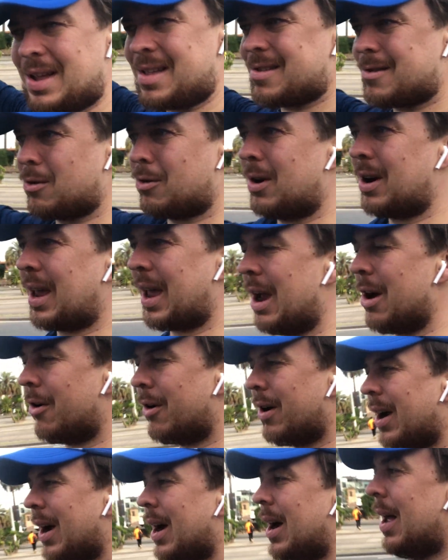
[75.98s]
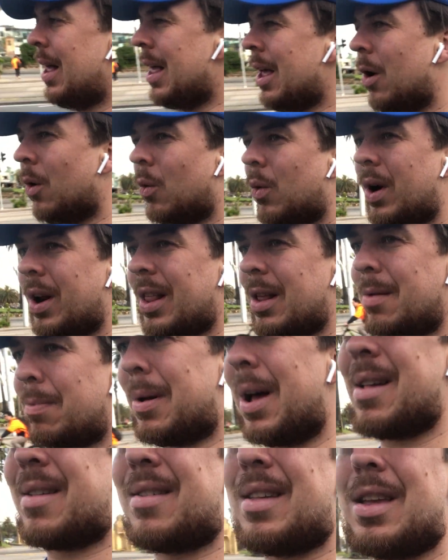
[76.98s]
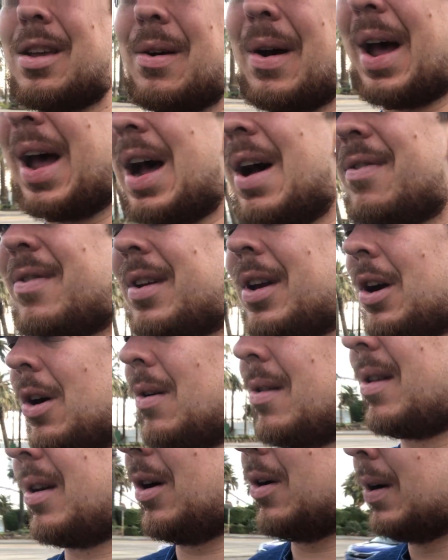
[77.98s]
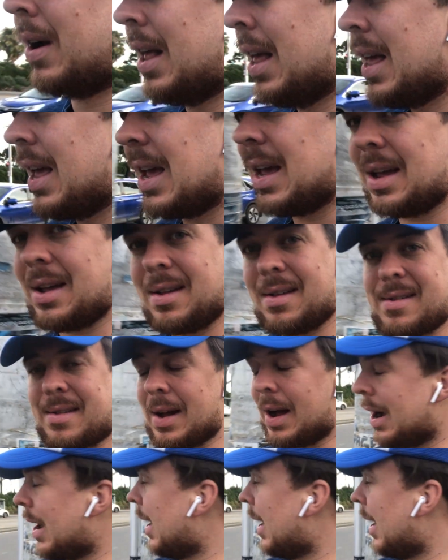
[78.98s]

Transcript: historic area. One of the places that you have to go to is